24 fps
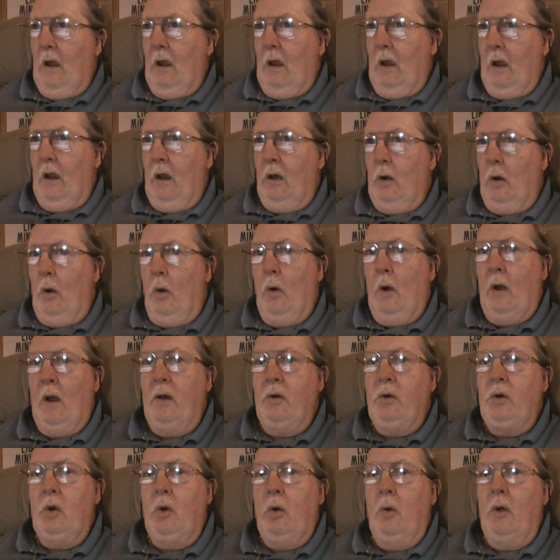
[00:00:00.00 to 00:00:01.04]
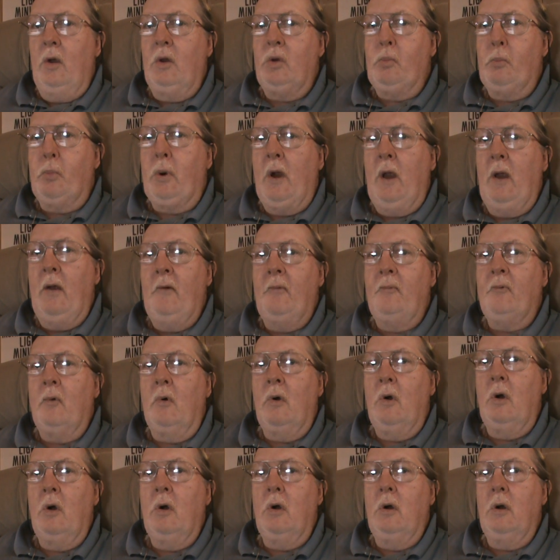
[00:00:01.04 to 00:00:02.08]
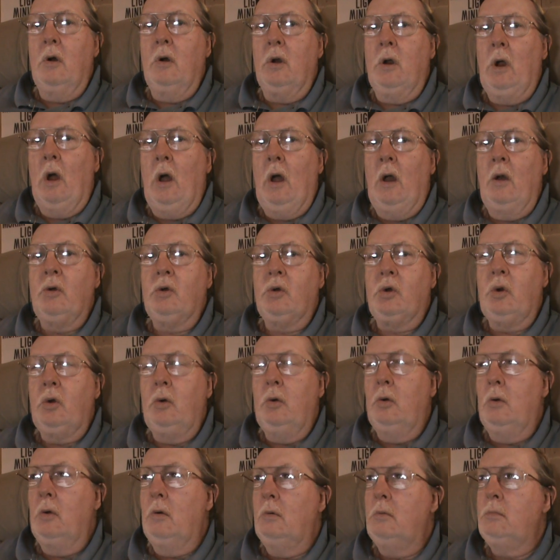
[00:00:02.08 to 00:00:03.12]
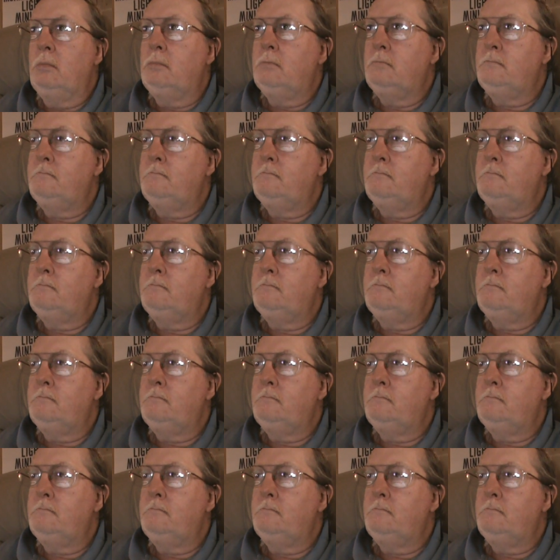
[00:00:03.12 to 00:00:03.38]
And all I do is pray for God to